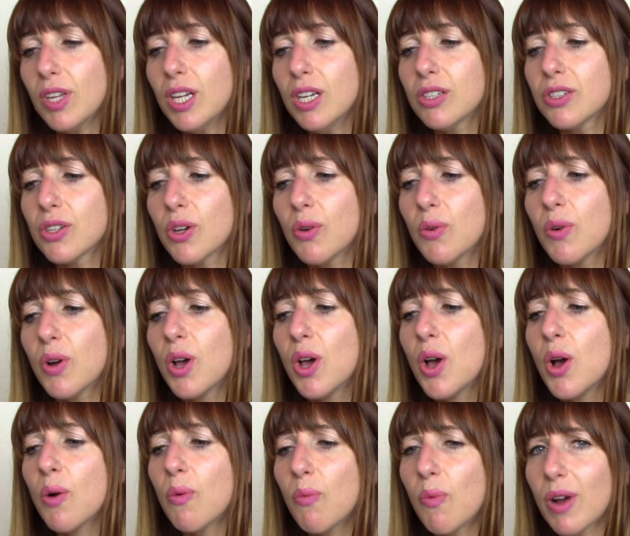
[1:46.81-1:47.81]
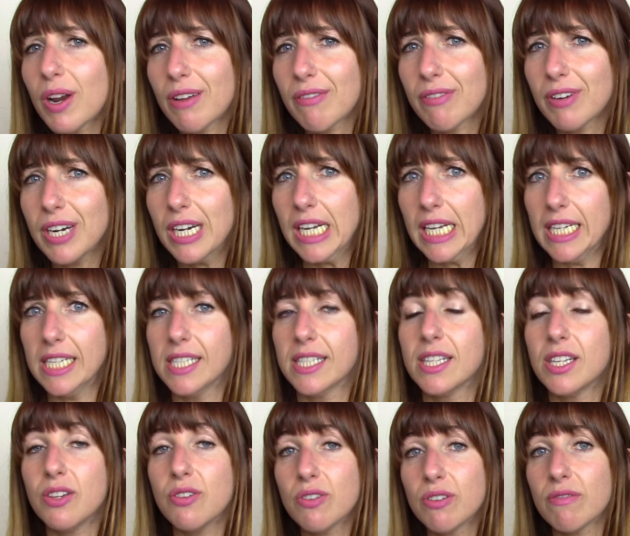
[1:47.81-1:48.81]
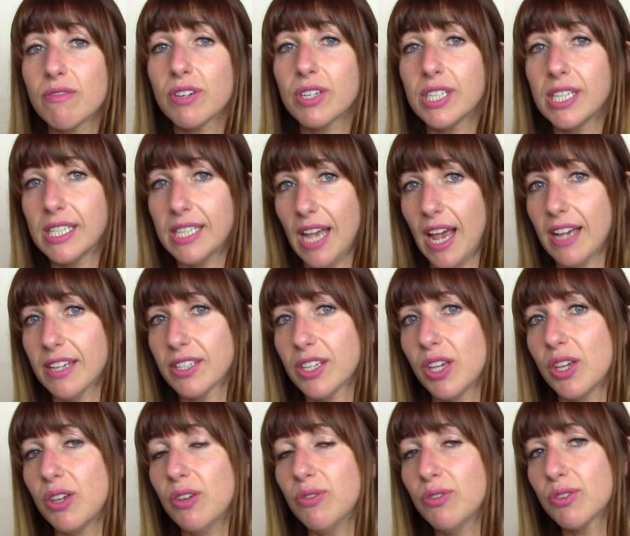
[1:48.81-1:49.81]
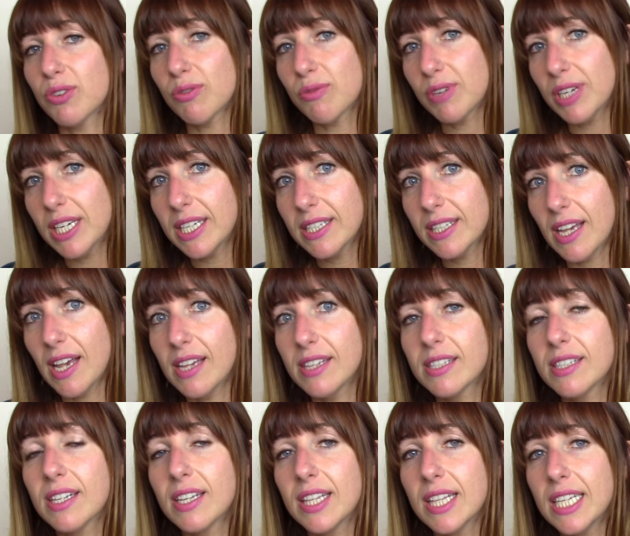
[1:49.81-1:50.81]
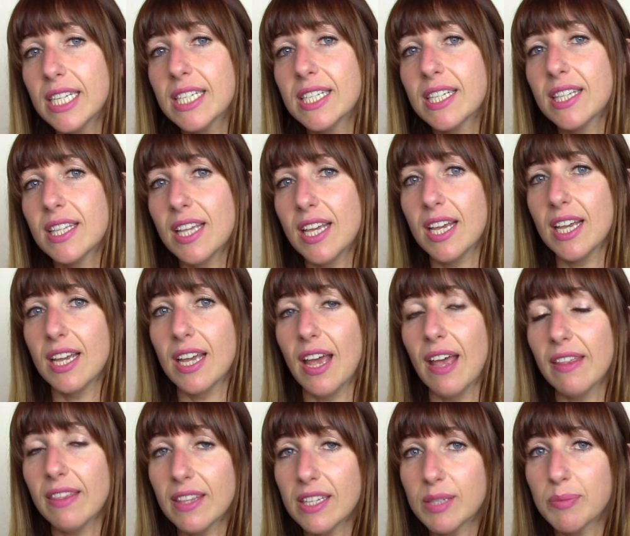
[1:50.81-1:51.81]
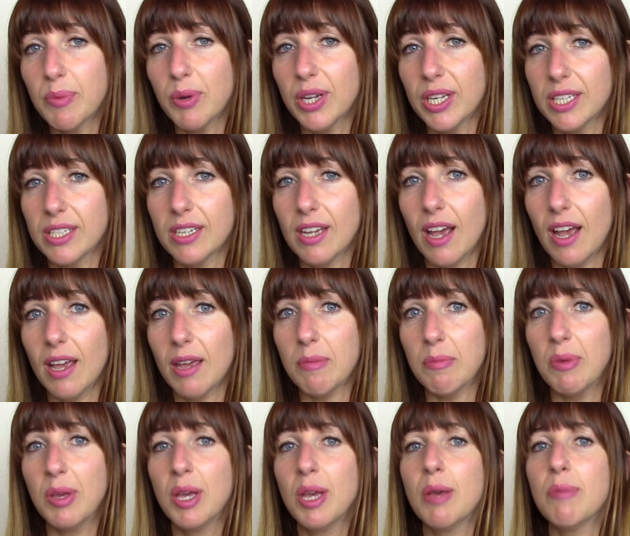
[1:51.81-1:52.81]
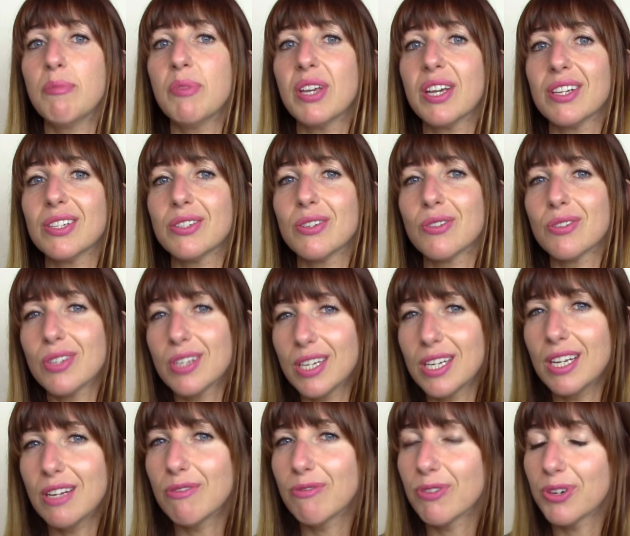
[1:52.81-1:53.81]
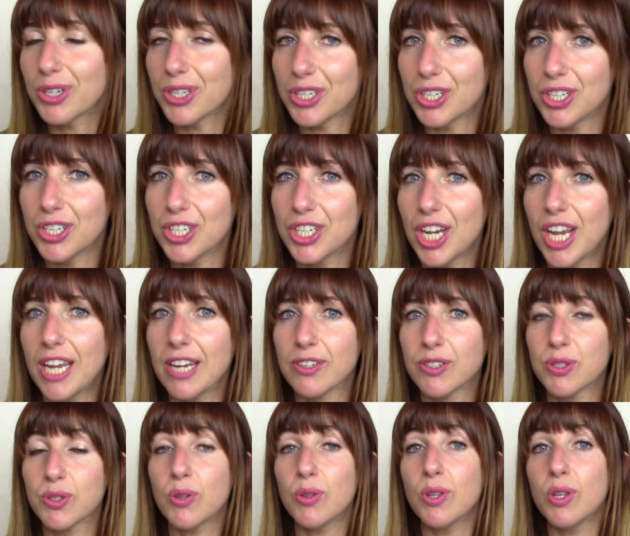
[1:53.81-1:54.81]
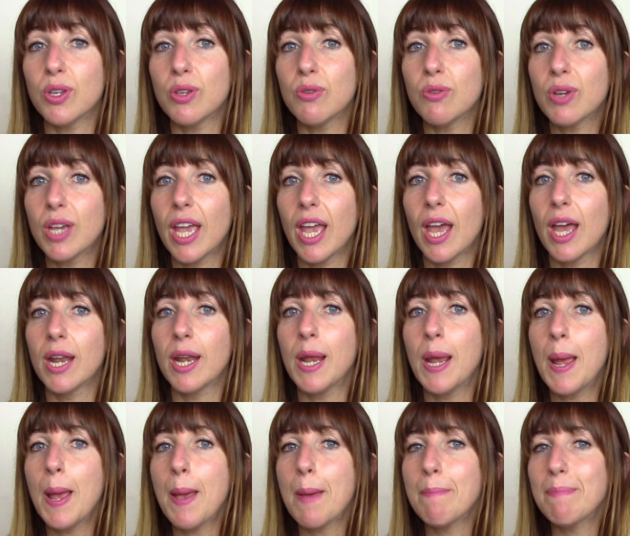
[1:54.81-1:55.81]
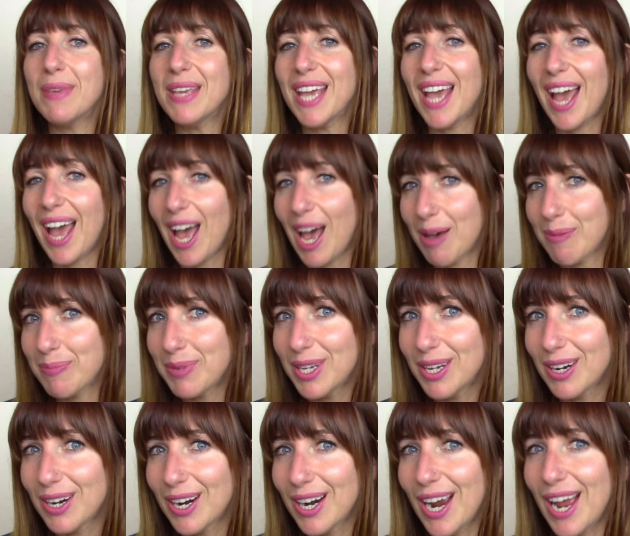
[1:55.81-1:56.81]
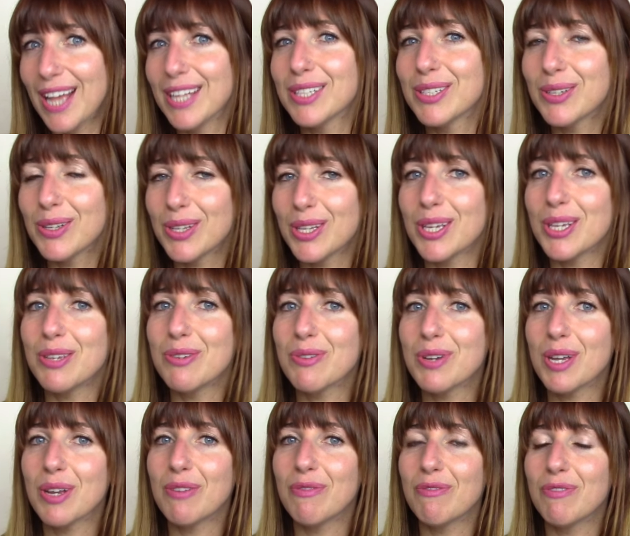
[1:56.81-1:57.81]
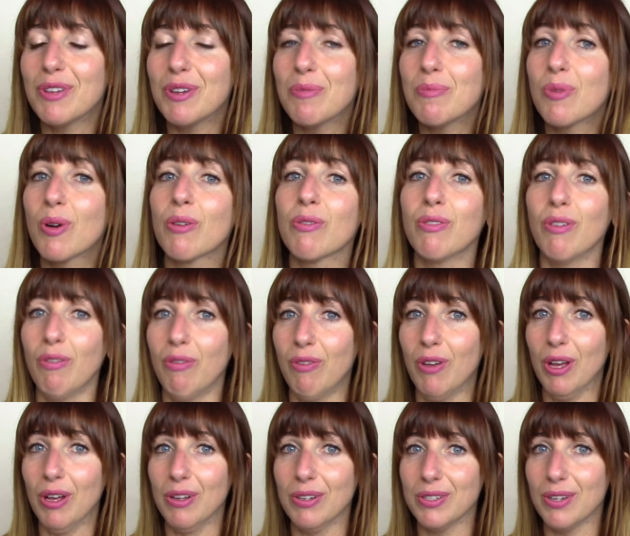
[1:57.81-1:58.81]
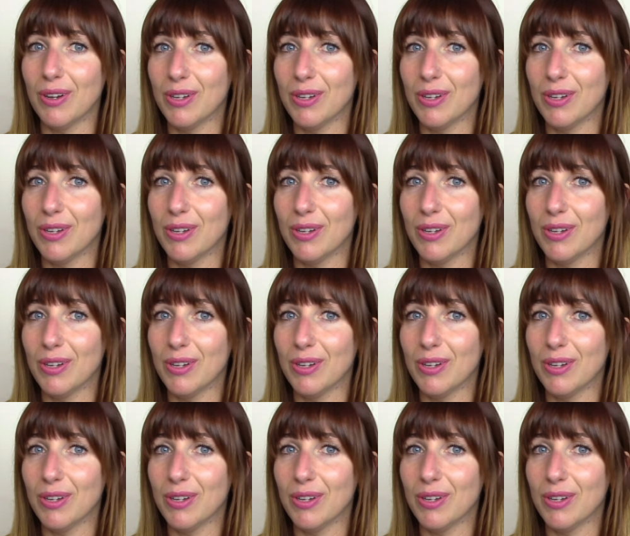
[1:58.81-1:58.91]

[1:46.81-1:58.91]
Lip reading: So whatever it is, the universe is asking you to reassess this thing at this point in time because there's a need for it to change so that you can be happier and so that you can feel more fulfilled.